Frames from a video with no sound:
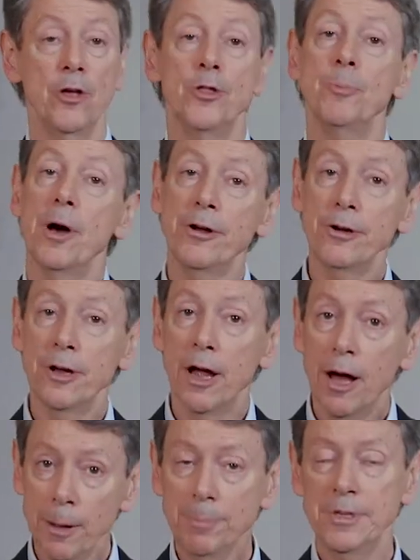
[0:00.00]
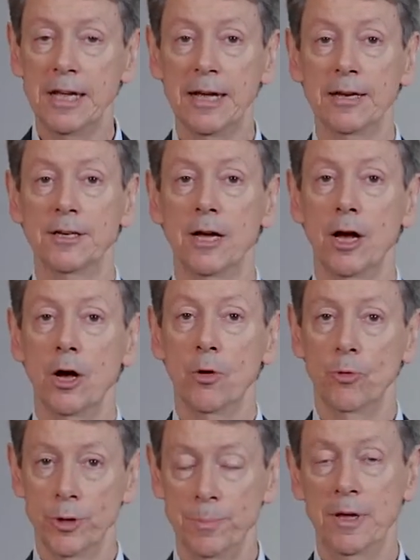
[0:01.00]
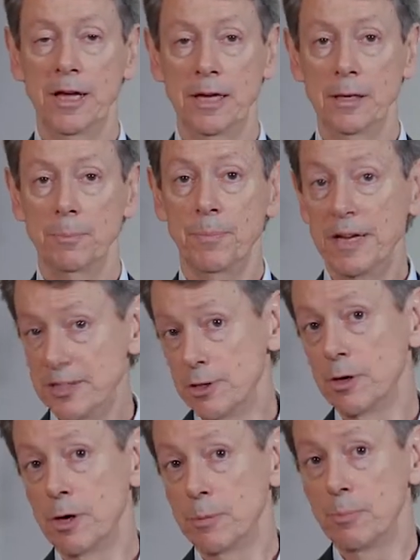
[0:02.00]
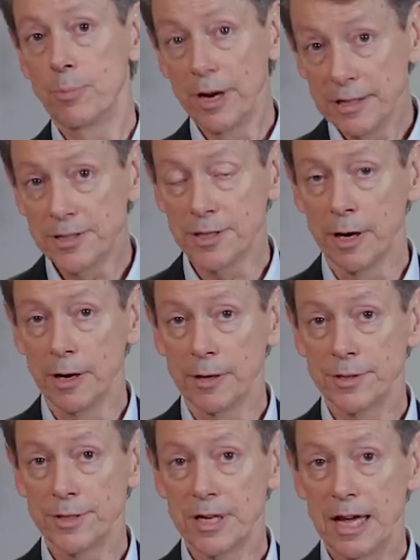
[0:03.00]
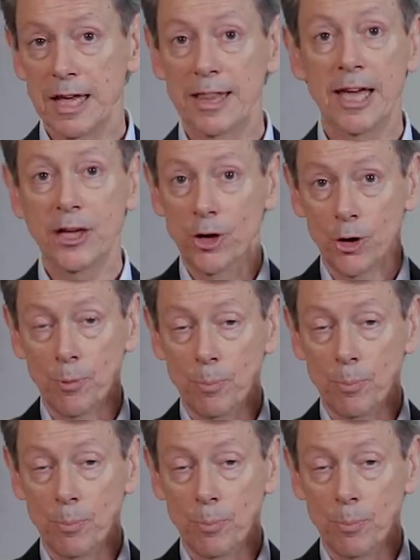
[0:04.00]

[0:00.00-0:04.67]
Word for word: The modern update would be based on brain science that your